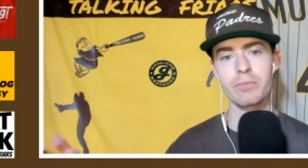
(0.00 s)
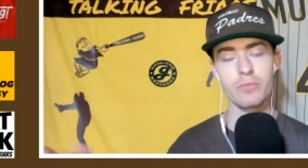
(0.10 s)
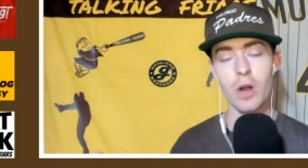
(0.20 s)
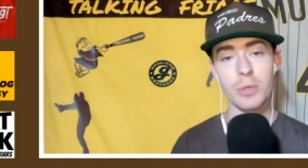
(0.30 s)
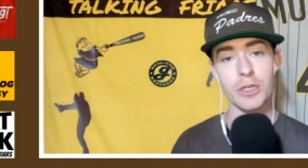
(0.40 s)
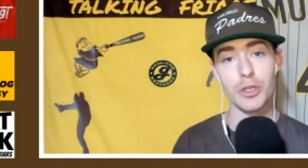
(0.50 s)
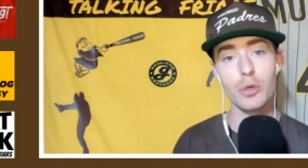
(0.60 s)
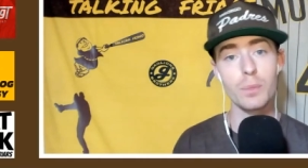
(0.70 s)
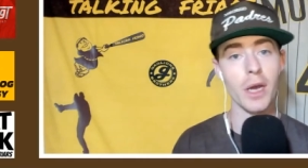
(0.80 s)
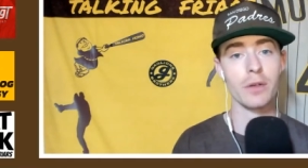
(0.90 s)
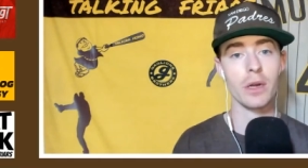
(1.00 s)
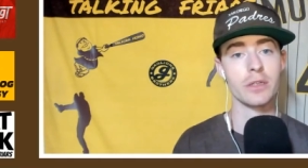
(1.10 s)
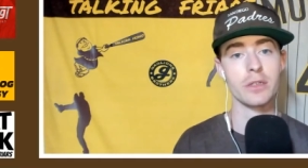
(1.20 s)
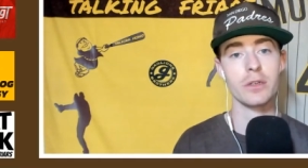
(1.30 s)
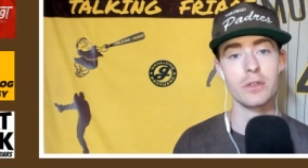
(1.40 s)
probably 2 pennant
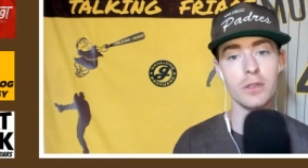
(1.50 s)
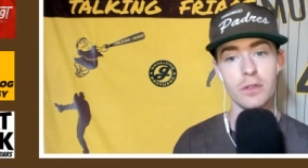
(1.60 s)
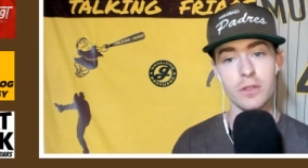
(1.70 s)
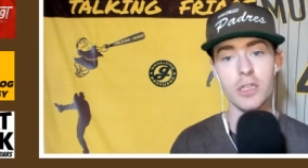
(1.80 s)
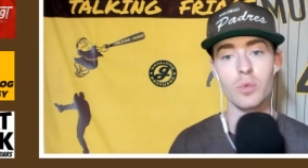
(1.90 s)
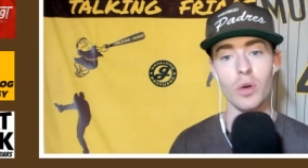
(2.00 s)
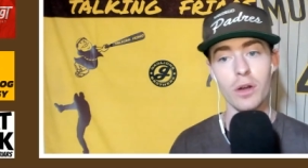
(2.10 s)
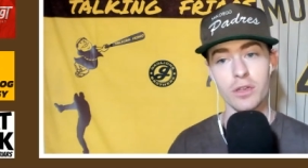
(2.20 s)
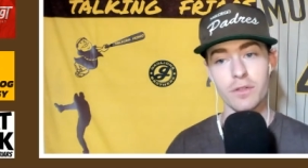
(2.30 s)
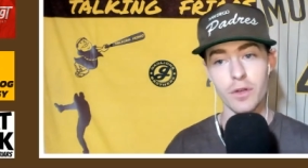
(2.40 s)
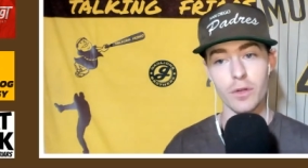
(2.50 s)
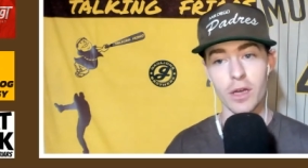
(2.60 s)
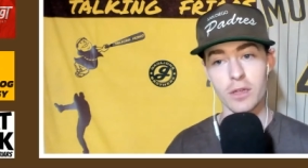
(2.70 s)
races, because this one doesn't feel like